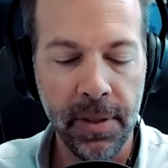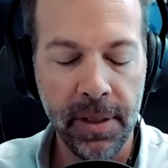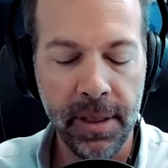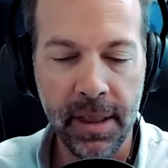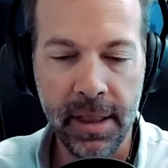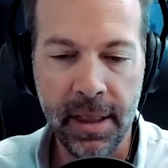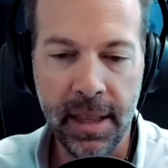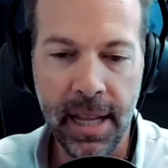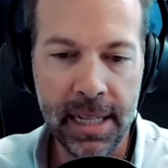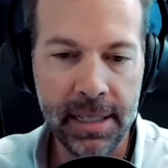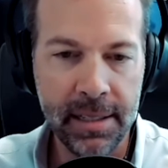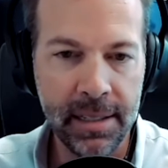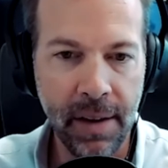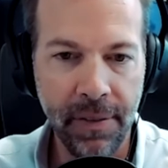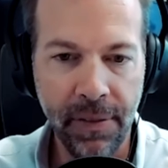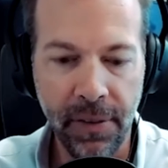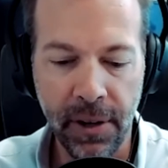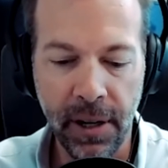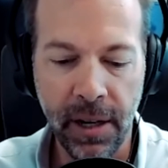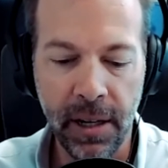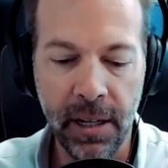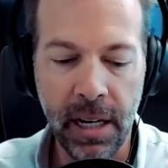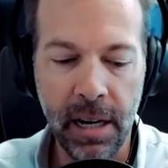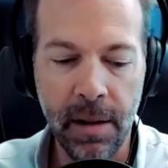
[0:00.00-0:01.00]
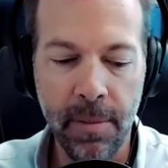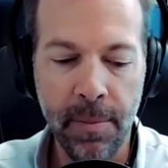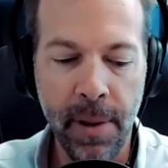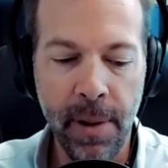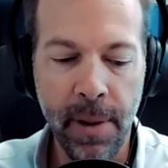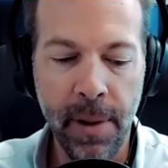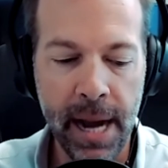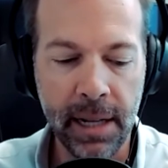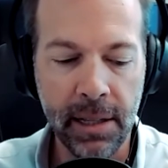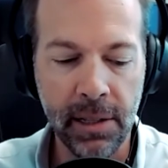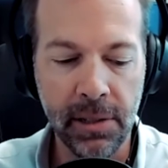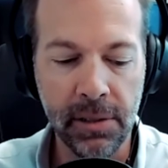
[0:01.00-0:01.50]
that's definitely going to
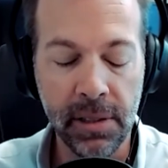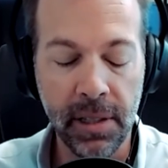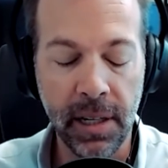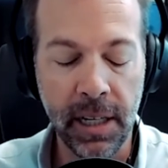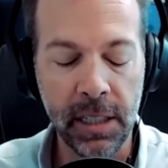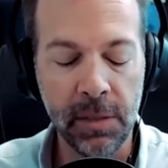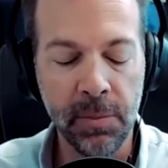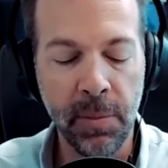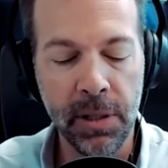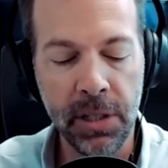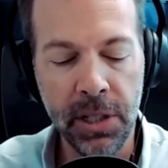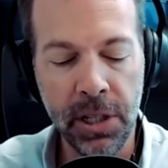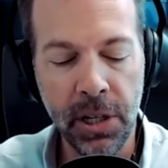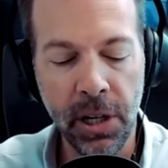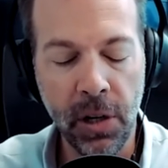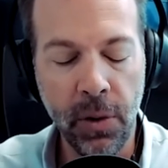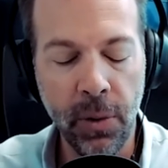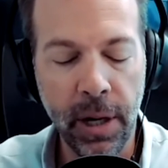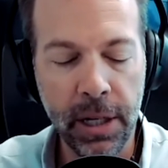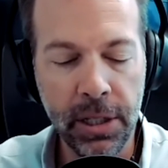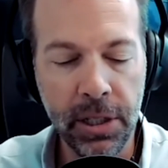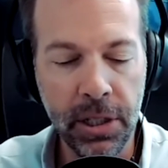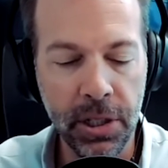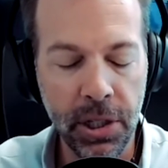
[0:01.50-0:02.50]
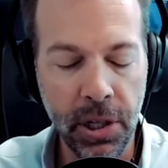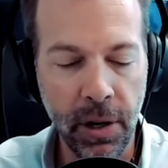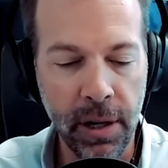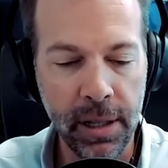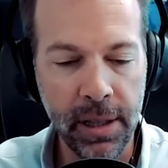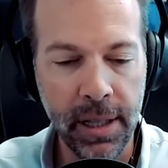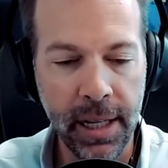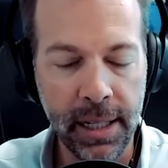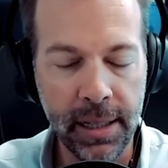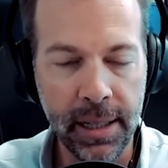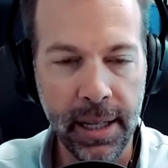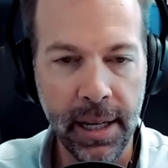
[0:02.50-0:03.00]
impact those things. But to your question, Joe, I
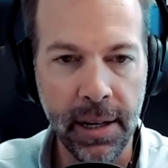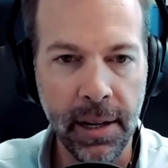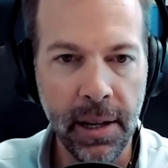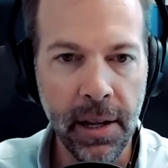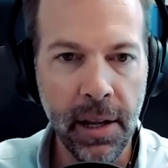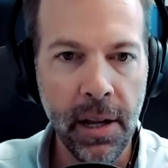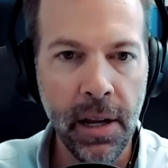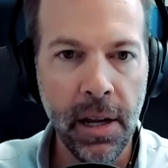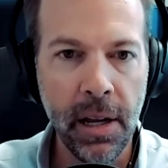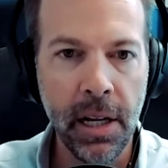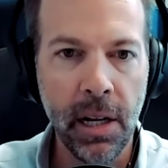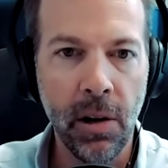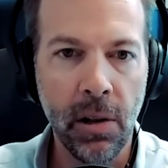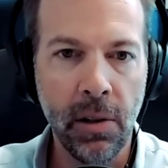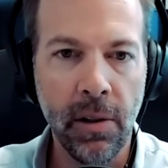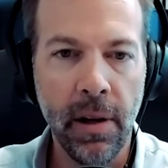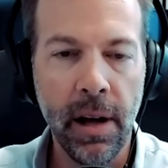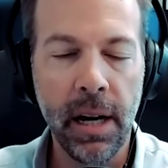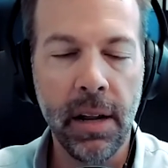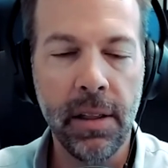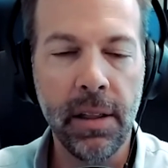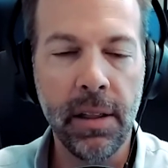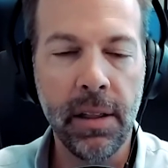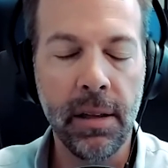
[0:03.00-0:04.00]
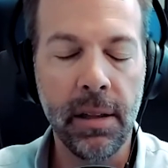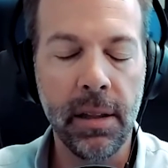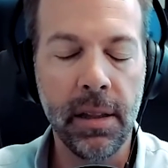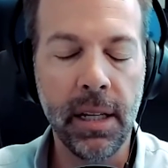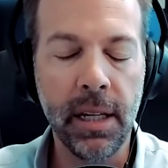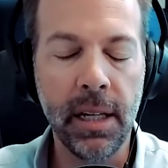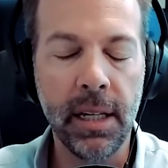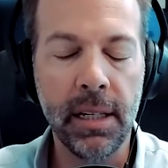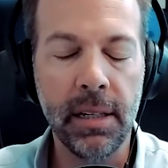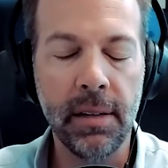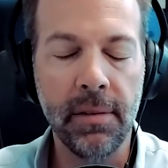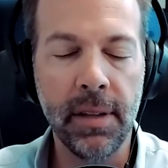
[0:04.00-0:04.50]
think that, a lot of
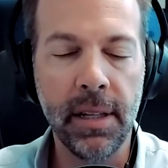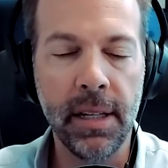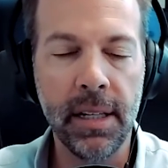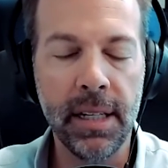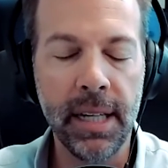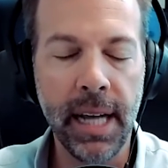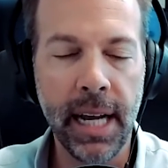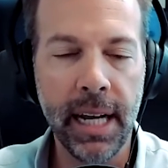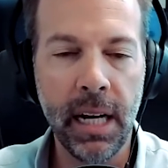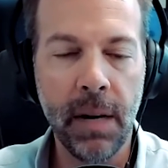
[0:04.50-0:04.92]
the data